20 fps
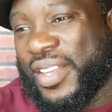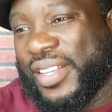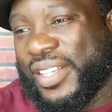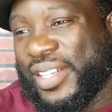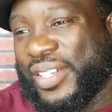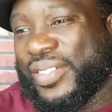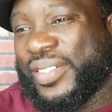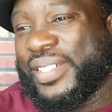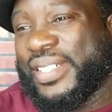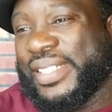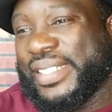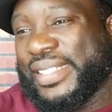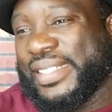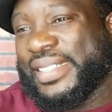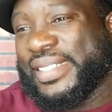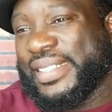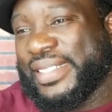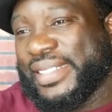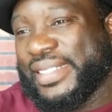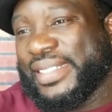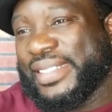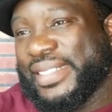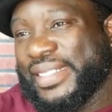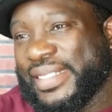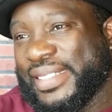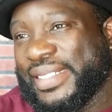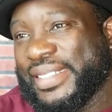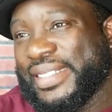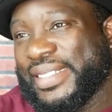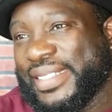We love you too, Mr.
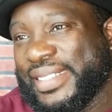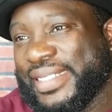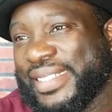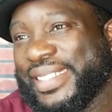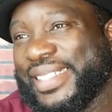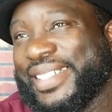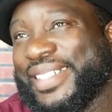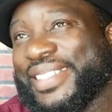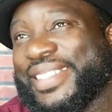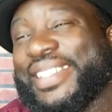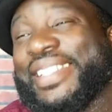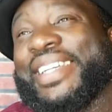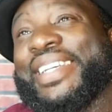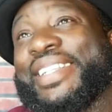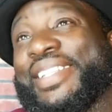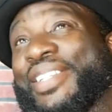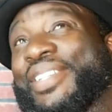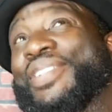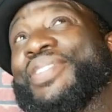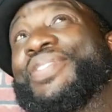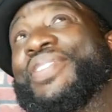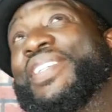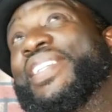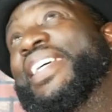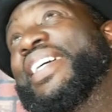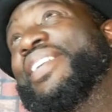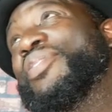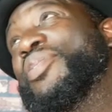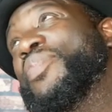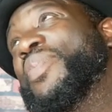Barry. God, thank you for
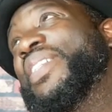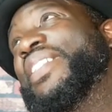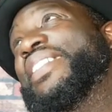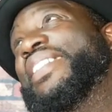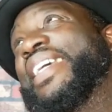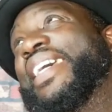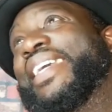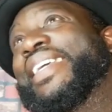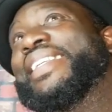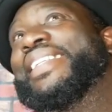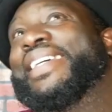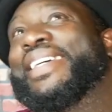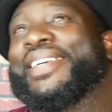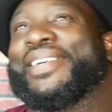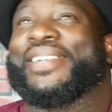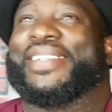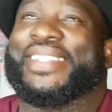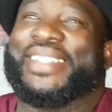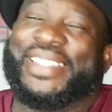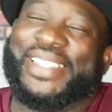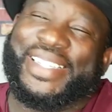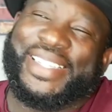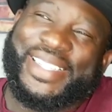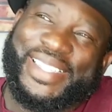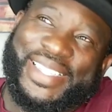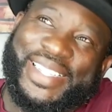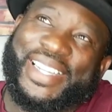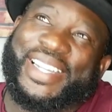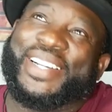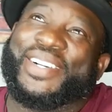loving me, secondary.
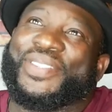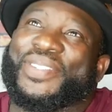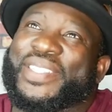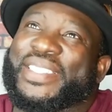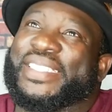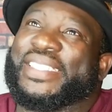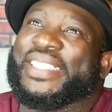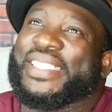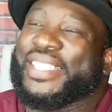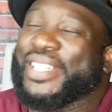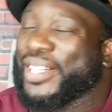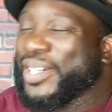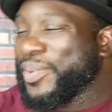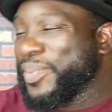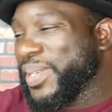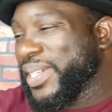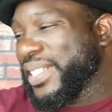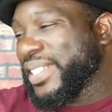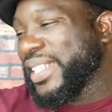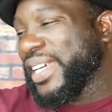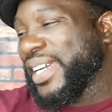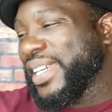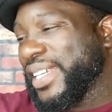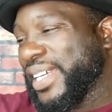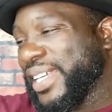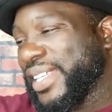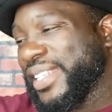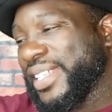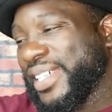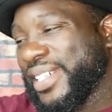When she called me tonight,
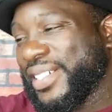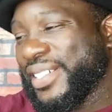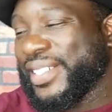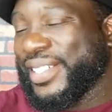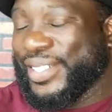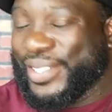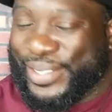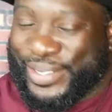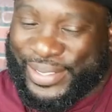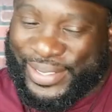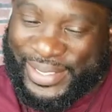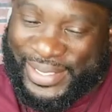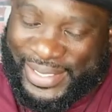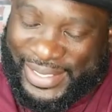I'll let her know.